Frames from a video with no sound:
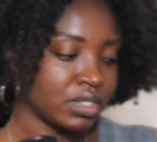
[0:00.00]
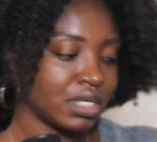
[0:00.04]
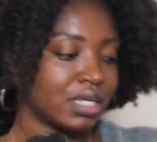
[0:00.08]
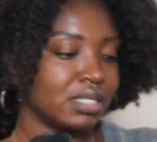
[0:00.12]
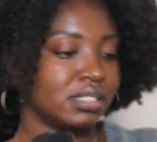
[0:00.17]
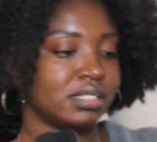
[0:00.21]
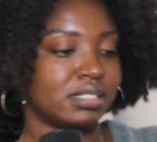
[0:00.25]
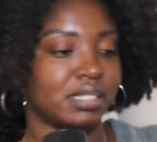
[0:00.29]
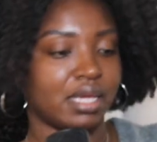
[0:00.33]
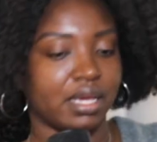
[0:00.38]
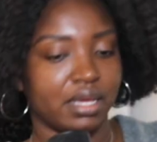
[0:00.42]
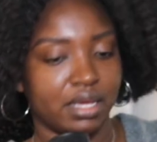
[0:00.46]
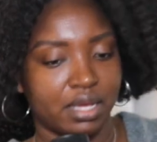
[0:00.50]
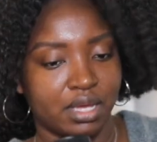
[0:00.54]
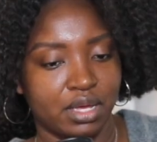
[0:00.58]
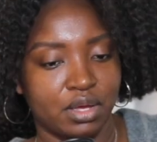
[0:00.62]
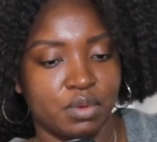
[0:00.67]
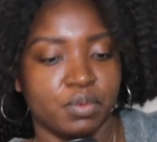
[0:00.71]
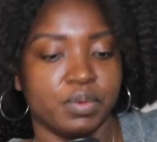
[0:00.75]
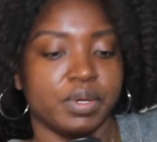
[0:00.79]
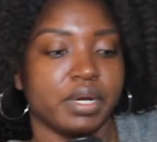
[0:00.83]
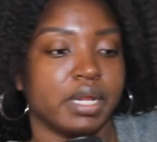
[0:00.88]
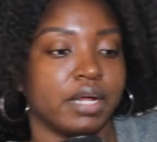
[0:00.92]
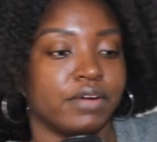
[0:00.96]

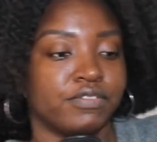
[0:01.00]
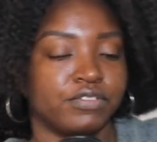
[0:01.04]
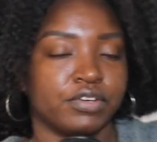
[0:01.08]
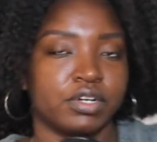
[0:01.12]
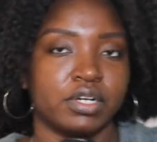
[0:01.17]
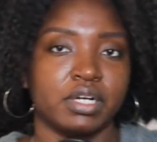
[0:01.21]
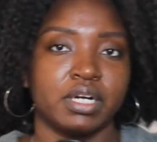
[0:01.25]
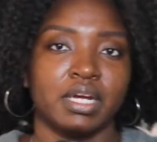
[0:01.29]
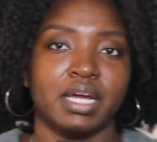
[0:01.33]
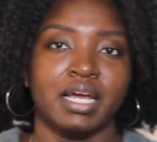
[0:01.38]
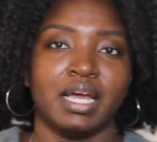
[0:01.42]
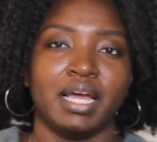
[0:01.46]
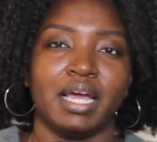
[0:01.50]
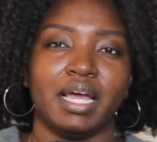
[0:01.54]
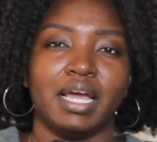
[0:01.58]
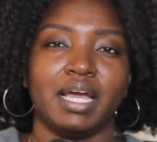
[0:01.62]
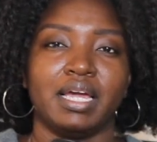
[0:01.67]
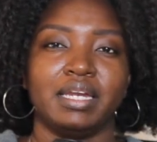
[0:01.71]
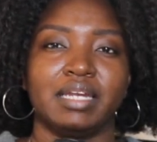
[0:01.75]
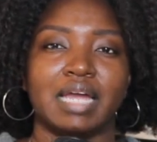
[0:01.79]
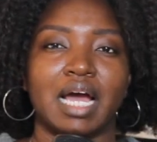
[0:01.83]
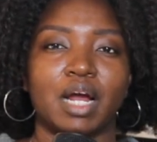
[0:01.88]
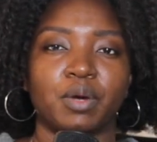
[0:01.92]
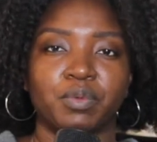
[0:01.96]
saying whatever,
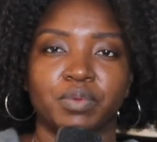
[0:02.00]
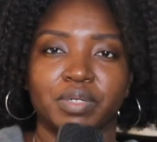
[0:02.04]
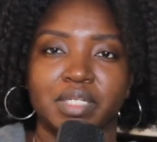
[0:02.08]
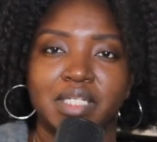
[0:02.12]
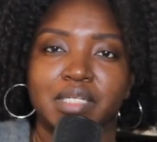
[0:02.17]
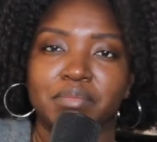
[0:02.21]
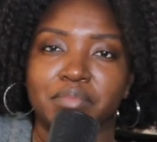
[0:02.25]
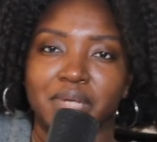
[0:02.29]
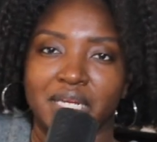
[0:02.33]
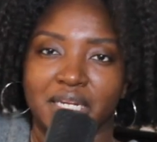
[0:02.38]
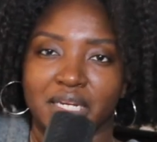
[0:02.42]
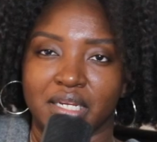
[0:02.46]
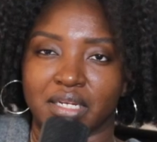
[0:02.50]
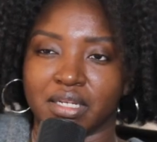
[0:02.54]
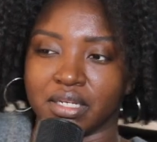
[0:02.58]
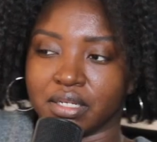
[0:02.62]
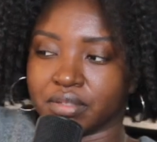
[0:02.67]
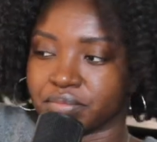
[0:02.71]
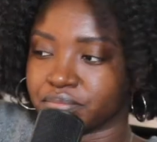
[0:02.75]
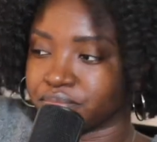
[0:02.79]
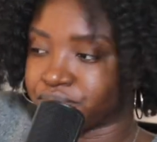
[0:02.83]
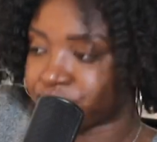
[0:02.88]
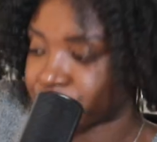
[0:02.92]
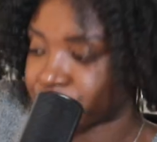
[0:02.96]
and not really meaning it.